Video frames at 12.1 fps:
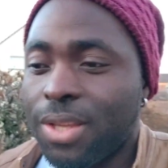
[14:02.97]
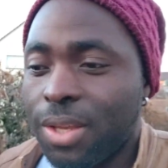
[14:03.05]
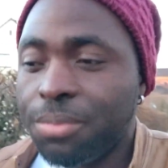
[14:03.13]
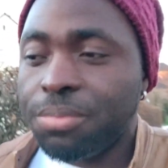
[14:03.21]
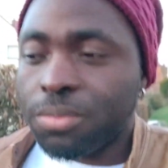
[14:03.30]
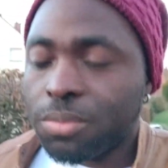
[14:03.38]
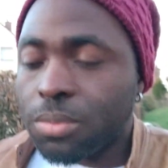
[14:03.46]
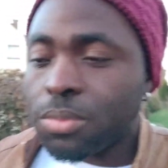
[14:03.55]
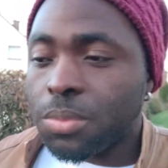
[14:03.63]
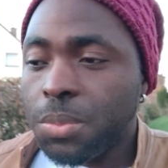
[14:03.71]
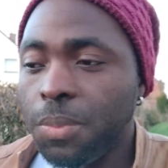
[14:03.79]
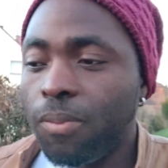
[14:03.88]
there,
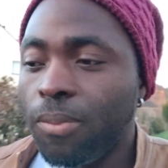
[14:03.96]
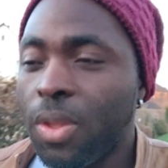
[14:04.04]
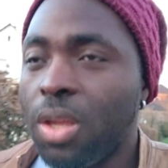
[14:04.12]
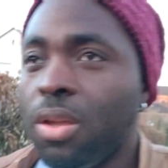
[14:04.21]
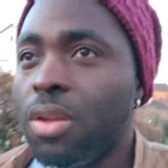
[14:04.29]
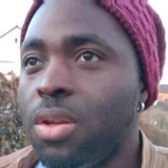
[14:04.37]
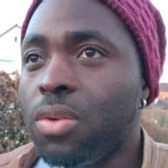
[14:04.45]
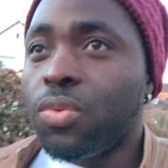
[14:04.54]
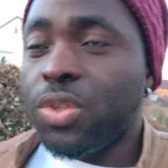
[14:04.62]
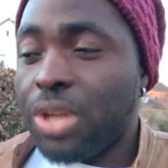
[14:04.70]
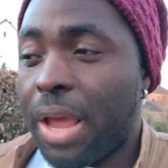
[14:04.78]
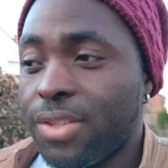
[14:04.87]

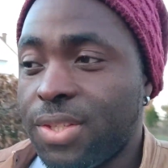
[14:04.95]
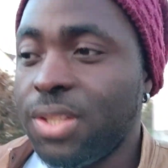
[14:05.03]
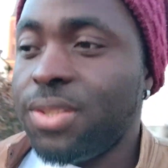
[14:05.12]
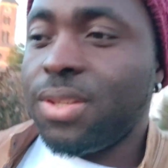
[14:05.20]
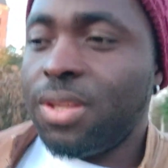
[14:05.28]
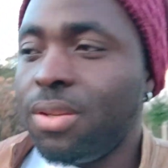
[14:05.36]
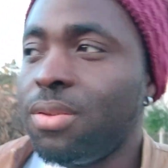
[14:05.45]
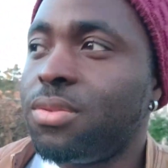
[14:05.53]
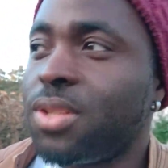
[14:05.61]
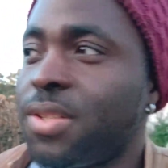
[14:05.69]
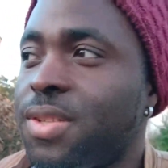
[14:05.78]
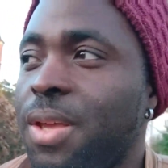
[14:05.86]
which I did
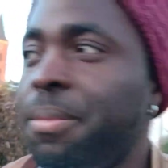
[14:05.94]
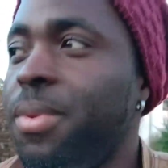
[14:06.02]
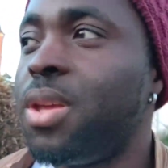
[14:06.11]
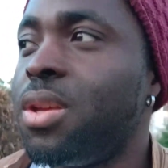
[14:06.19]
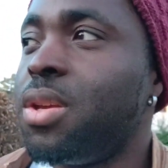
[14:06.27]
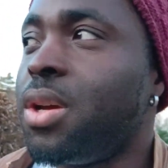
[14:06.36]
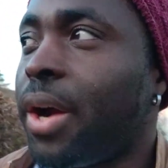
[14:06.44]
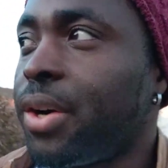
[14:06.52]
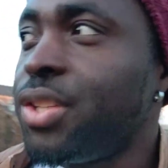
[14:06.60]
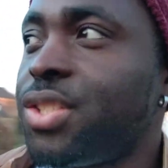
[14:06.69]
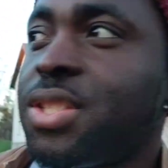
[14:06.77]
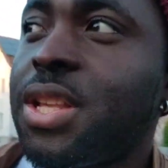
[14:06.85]
the same. I
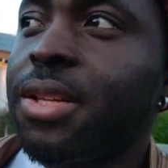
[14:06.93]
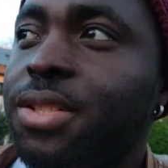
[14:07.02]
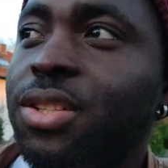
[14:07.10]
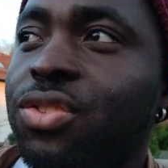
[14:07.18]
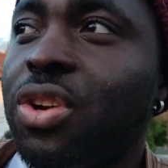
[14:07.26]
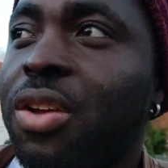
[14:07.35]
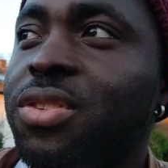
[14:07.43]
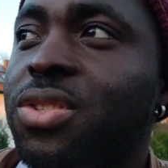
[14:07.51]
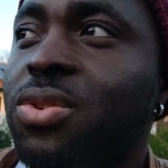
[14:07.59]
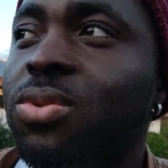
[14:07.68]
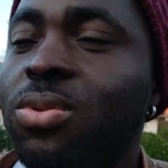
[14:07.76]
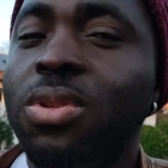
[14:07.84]
registered in a driving
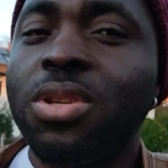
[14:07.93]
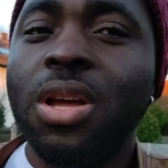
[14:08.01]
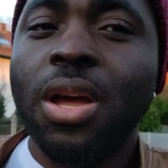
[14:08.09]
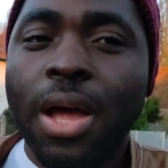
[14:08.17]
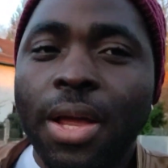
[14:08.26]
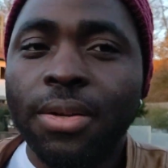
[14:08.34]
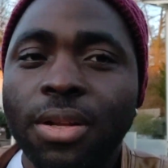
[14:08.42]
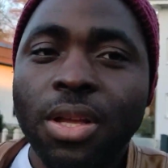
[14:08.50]
school and